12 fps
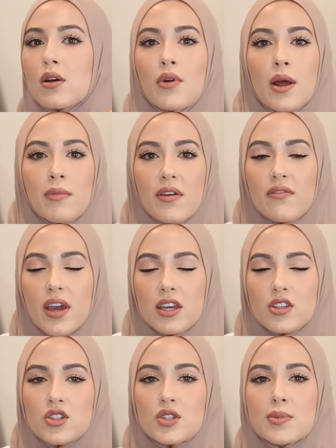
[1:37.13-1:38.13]
around my
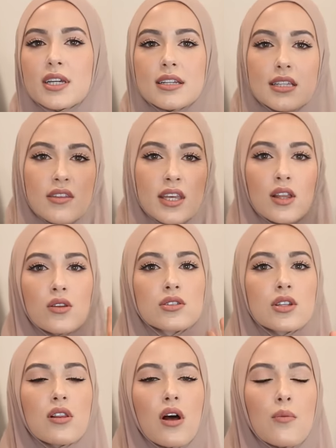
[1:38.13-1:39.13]
face just because I think it
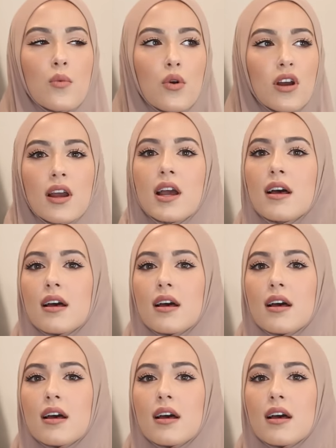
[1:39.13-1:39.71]
looks a lot more